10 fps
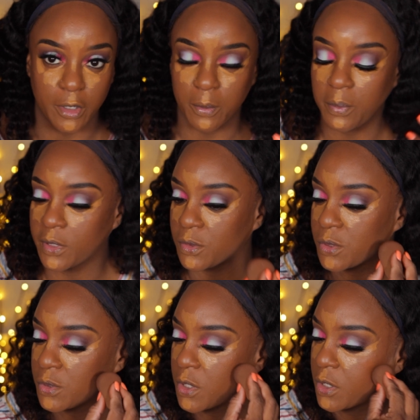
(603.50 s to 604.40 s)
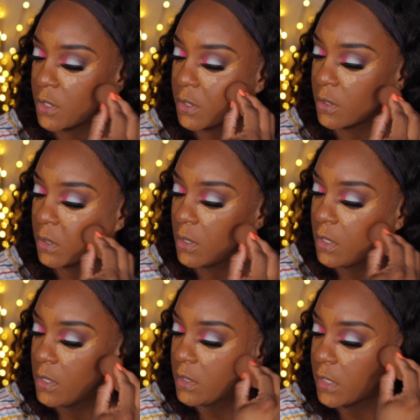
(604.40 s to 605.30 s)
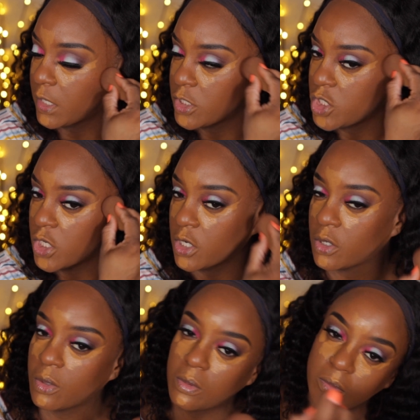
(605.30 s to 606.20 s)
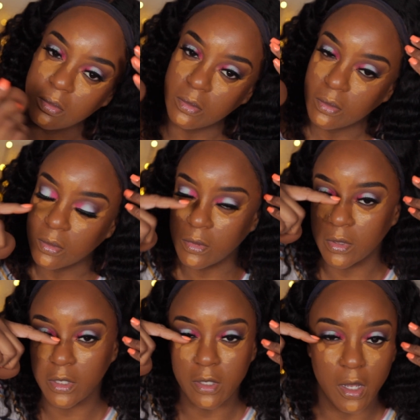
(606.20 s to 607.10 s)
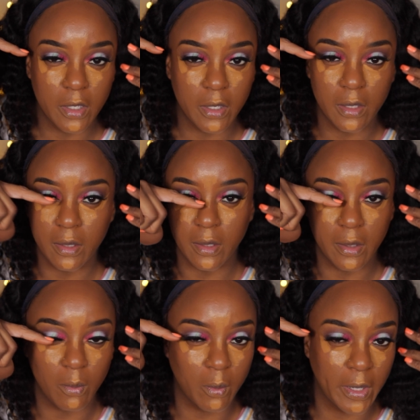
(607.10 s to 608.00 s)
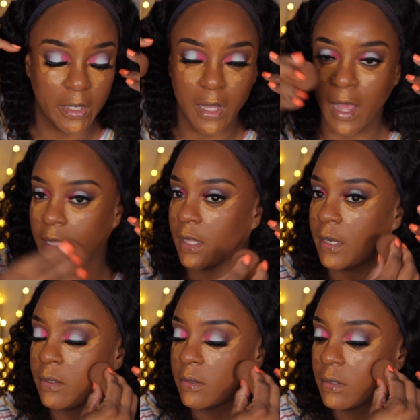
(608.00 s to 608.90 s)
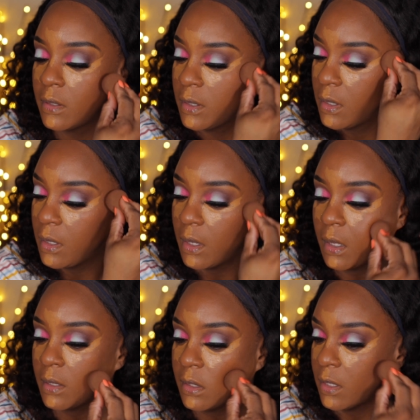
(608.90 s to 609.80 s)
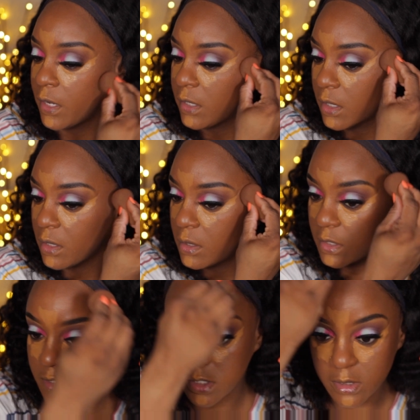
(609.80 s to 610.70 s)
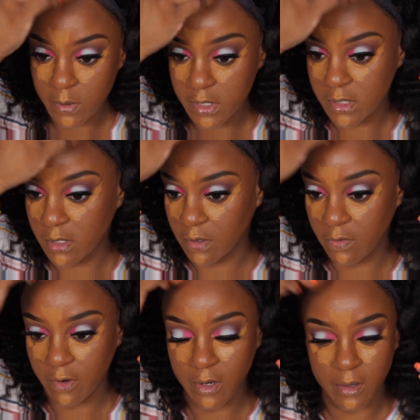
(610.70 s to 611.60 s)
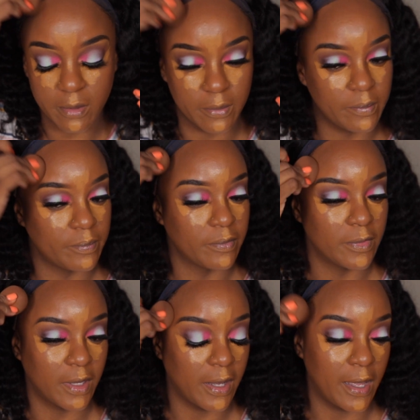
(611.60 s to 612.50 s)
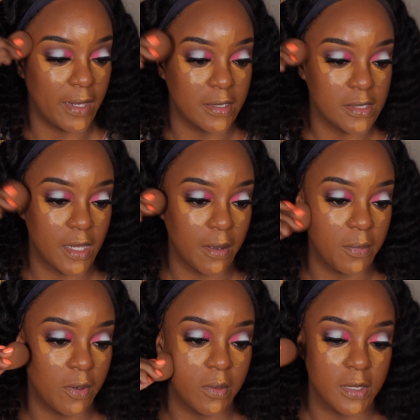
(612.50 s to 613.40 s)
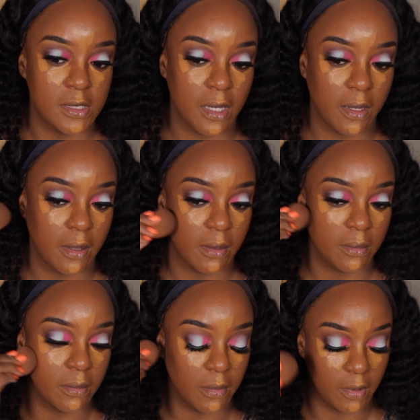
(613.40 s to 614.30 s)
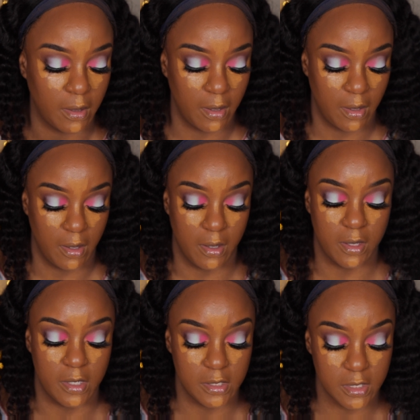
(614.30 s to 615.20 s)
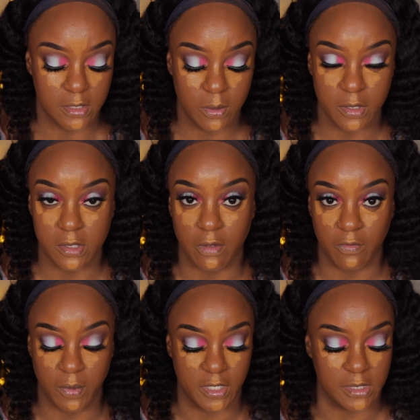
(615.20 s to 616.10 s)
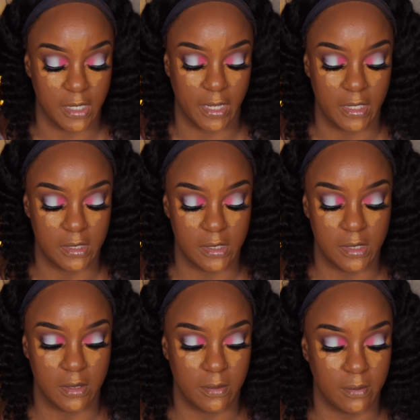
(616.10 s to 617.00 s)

their pencil, their like gel, what do you call it? Wing eyeliner. I like it. It's expensive, I had a sample one time, and it's expensive, but it's nice.